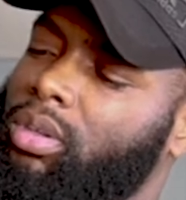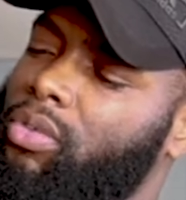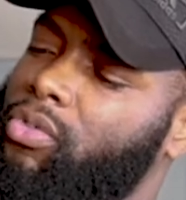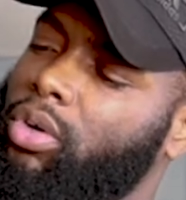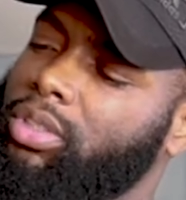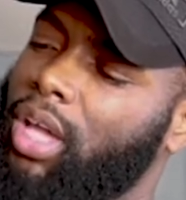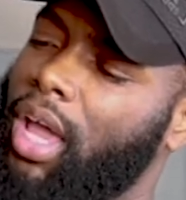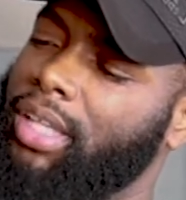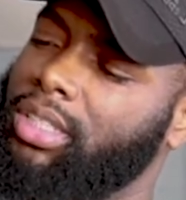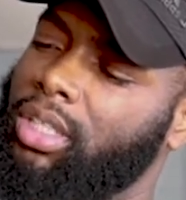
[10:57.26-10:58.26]
of course it
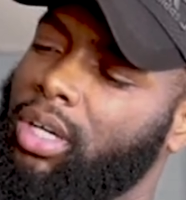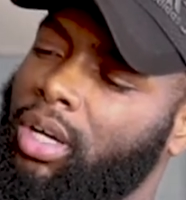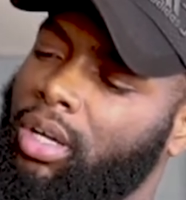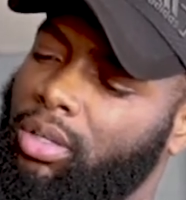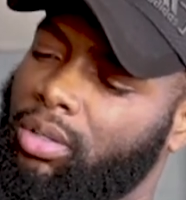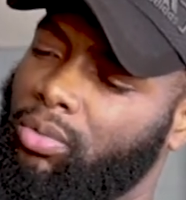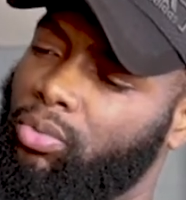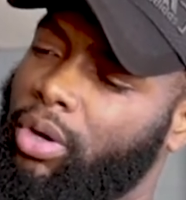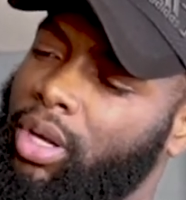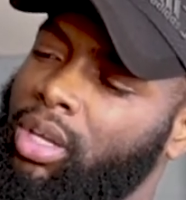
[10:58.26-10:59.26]
has the
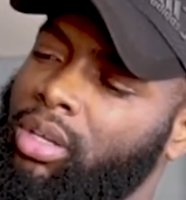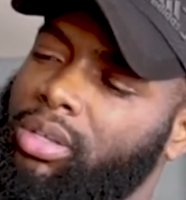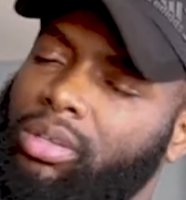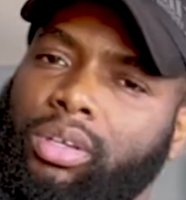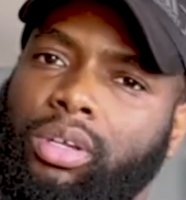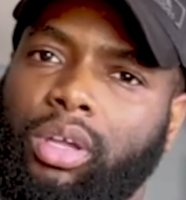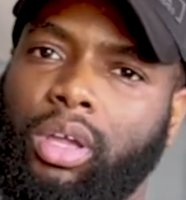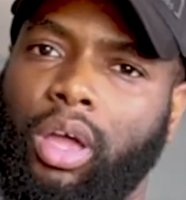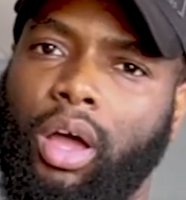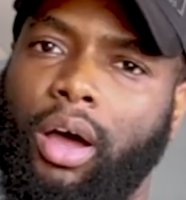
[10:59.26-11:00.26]
ring,
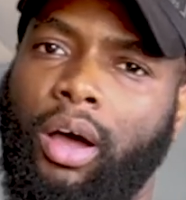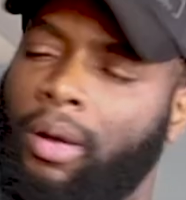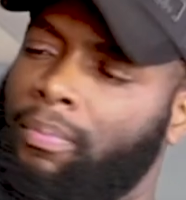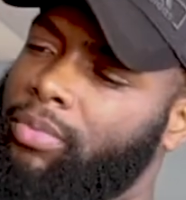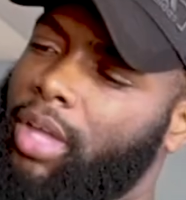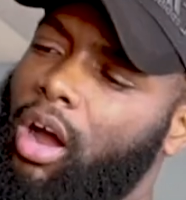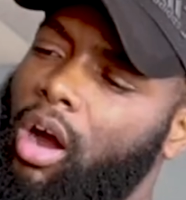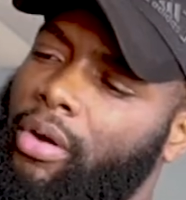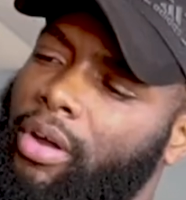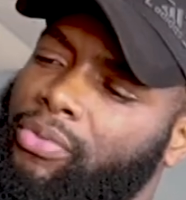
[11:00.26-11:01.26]
that
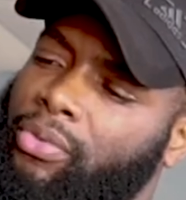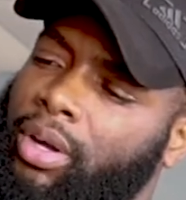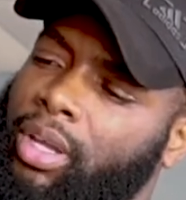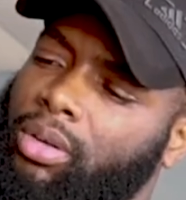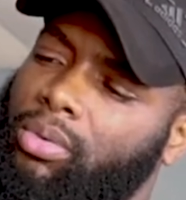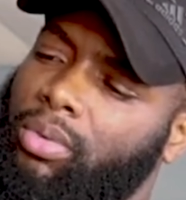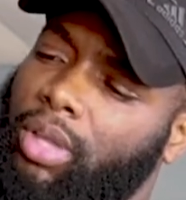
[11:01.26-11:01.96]
RF ring